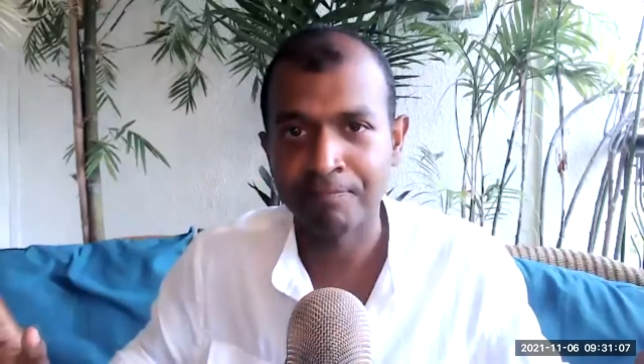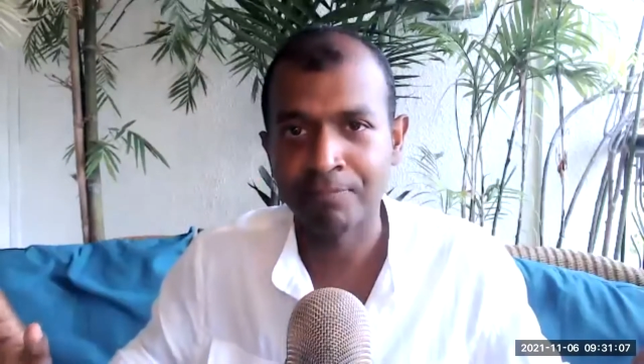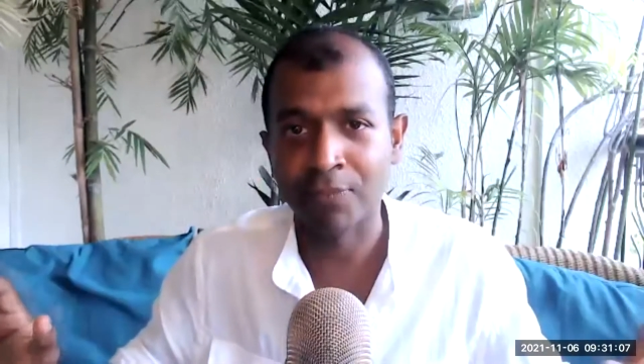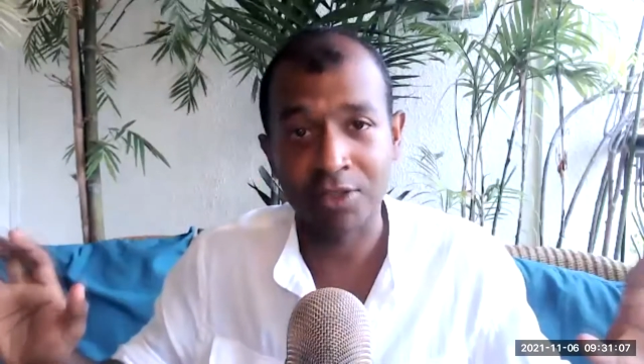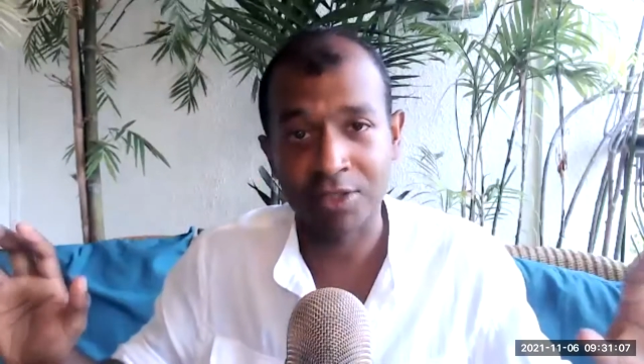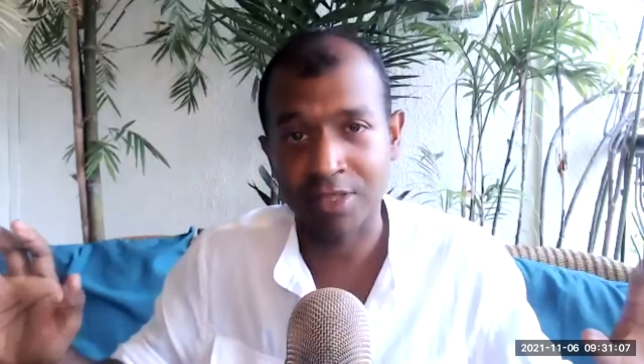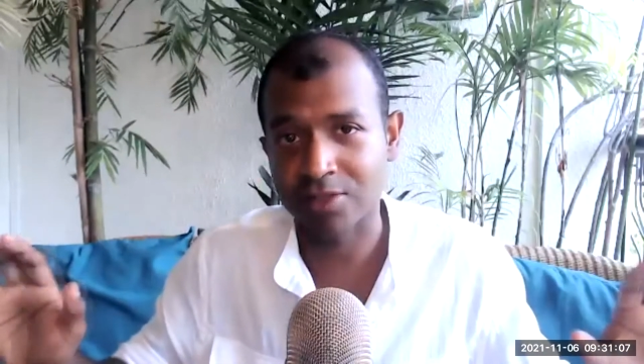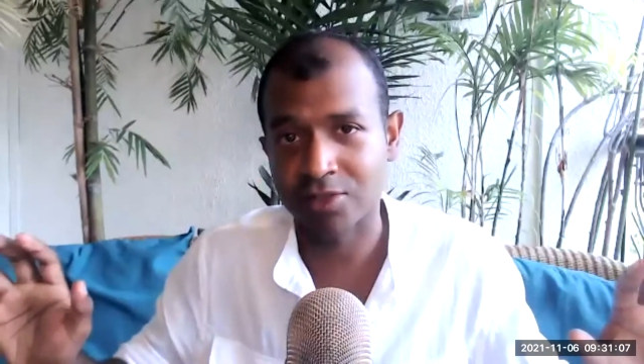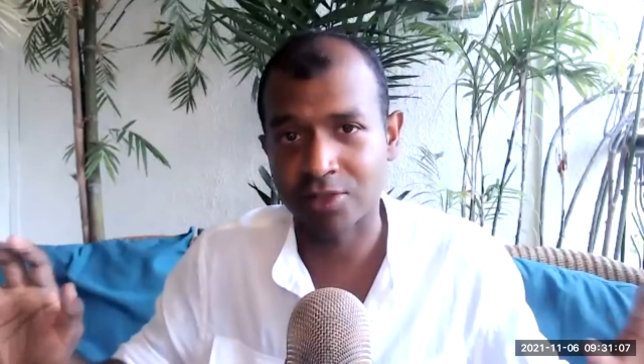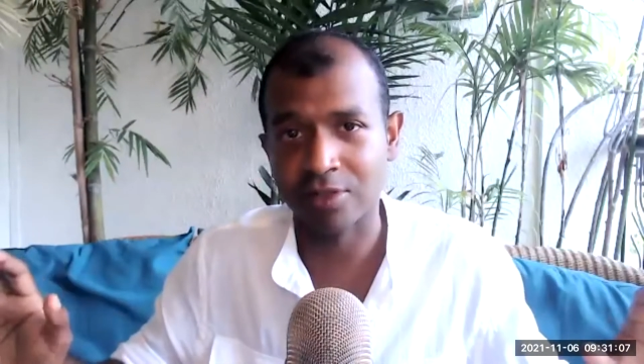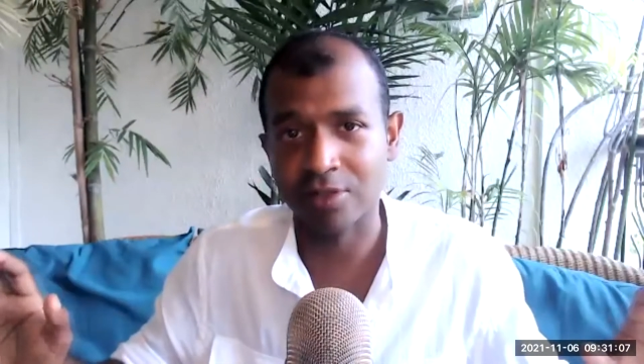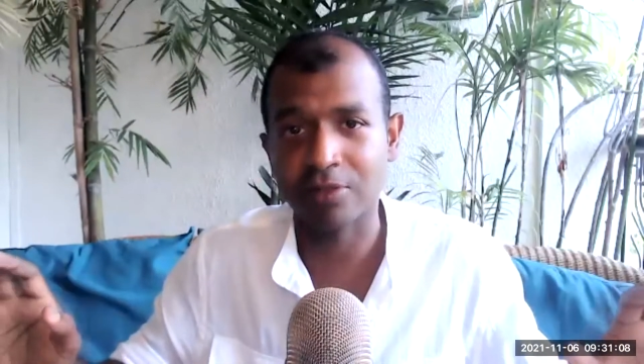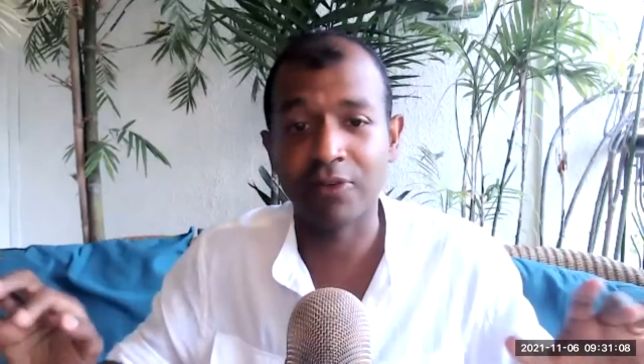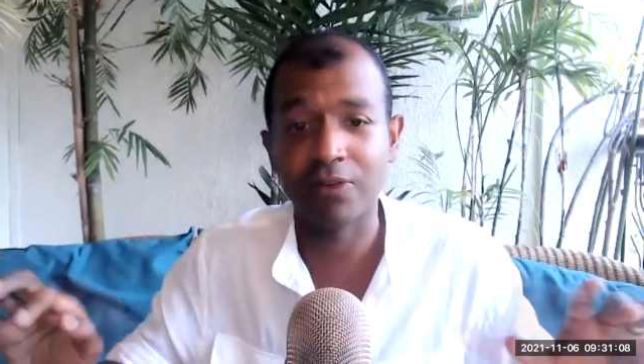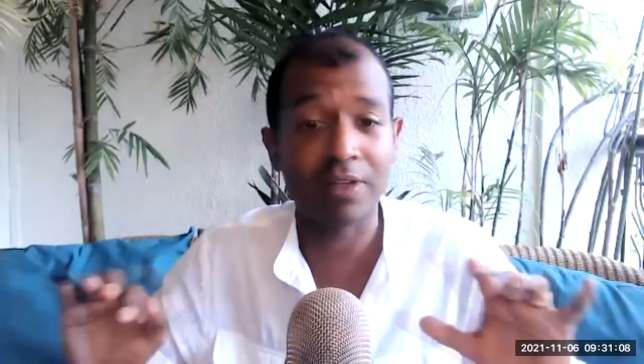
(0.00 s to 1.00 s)
not just
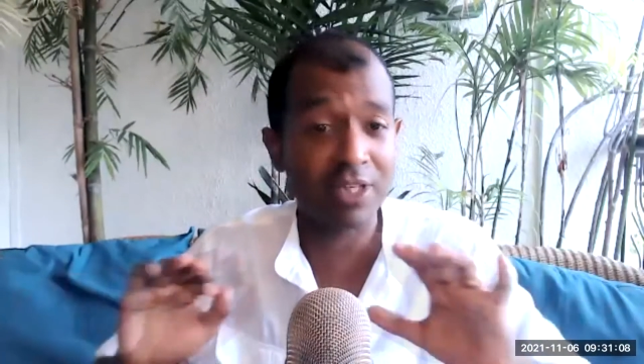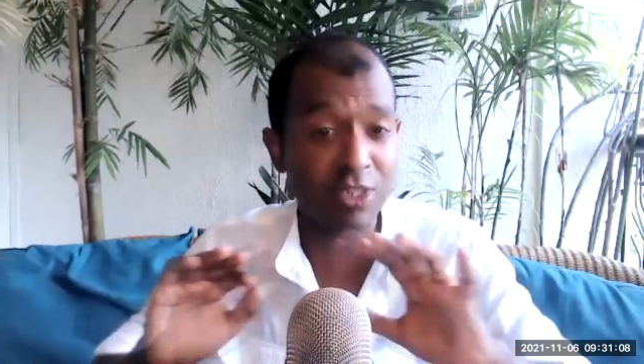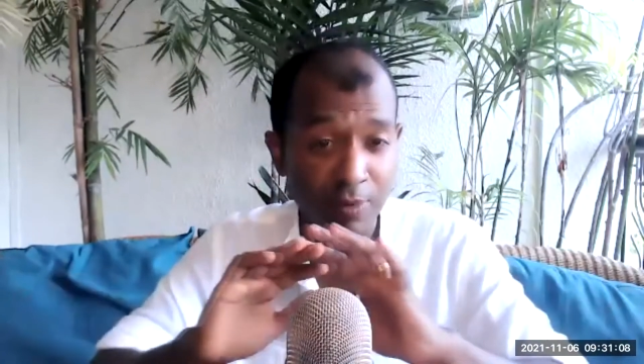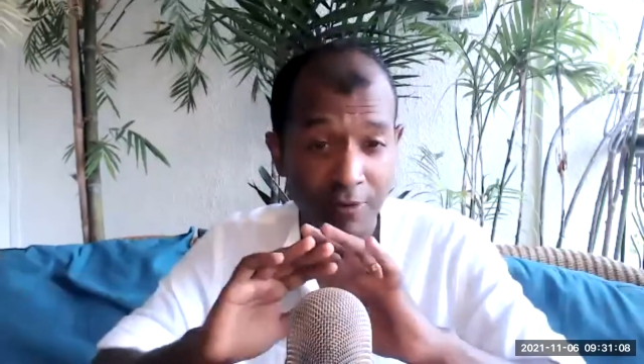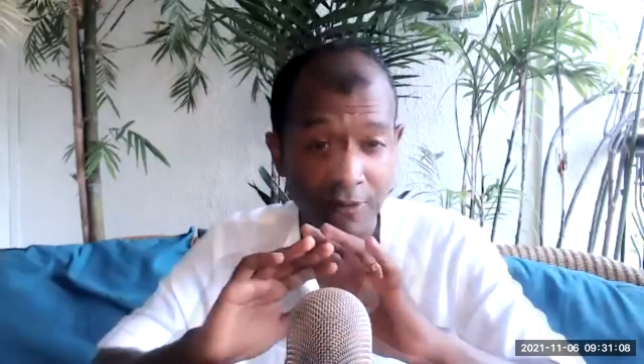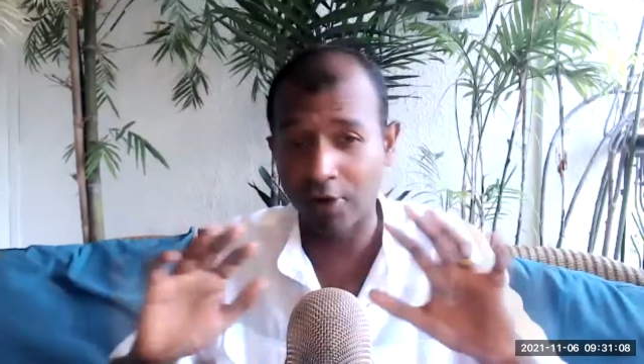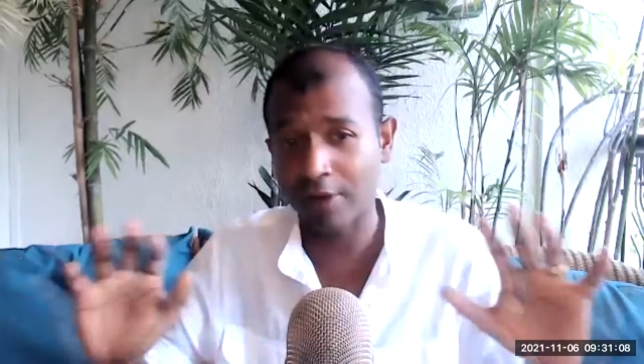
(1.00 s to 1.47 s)
truth, feelings before